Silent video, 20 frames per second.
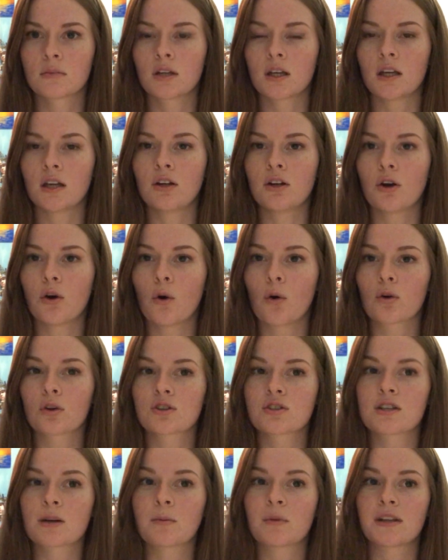You know, or
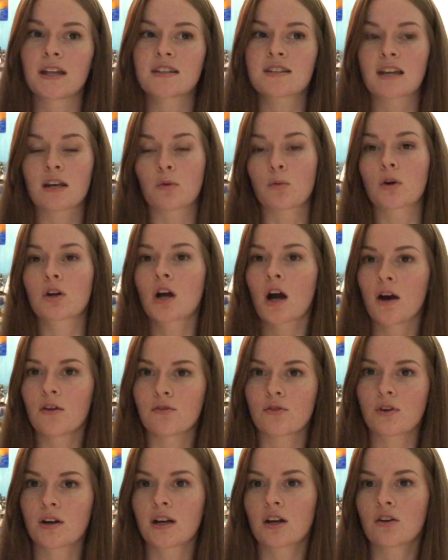someone that's like
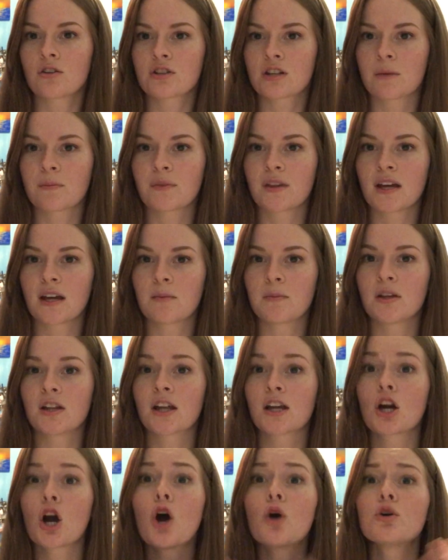recovering or something and be
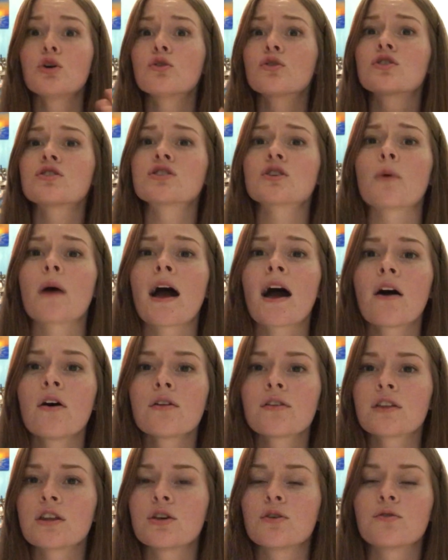like, oh, you look so
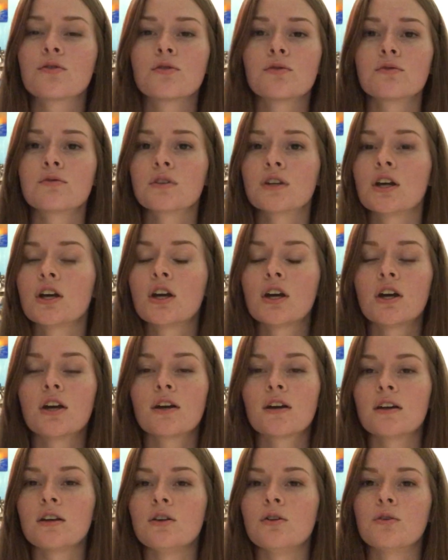healthy,
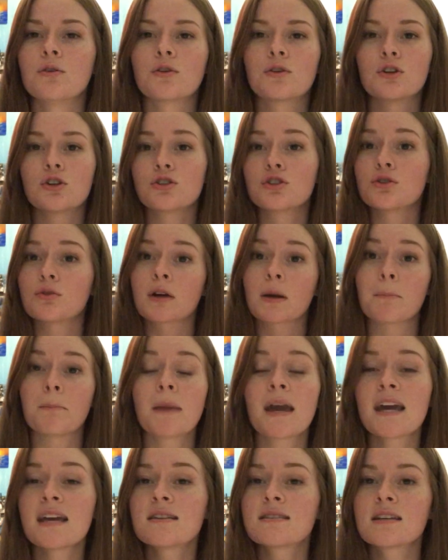you know, you're doing
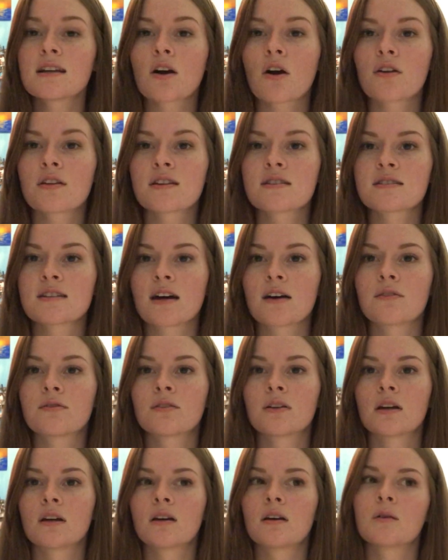amazing, all this stuff,
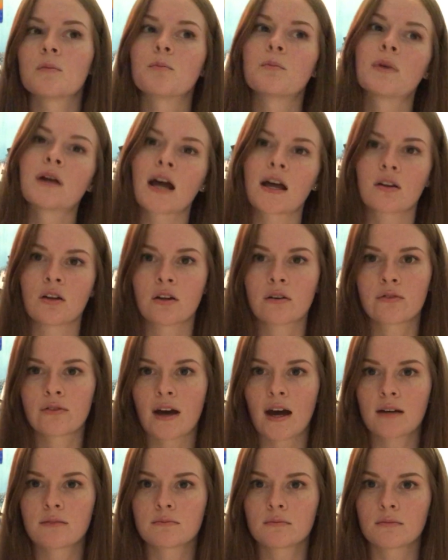but I look
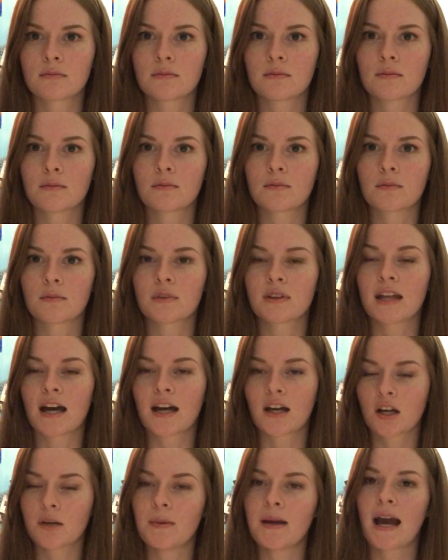fat. That
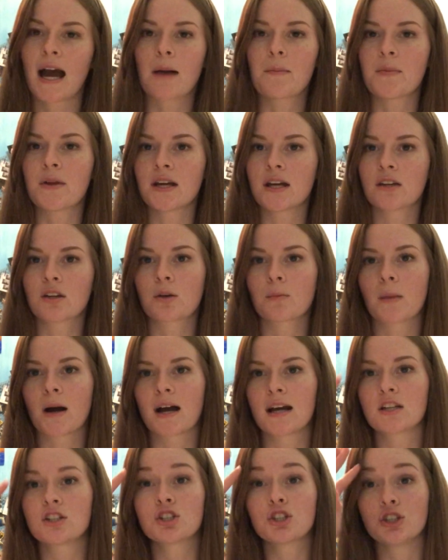could be happening in their
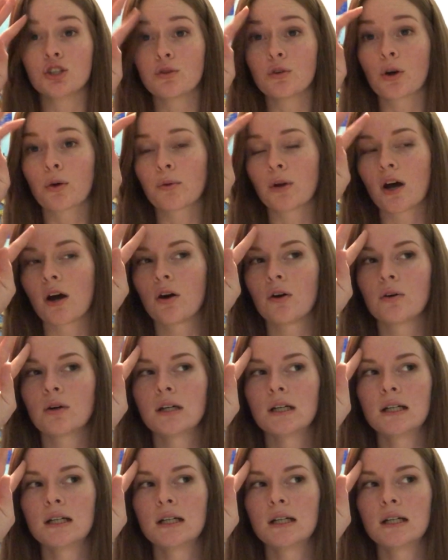mind. You don't know.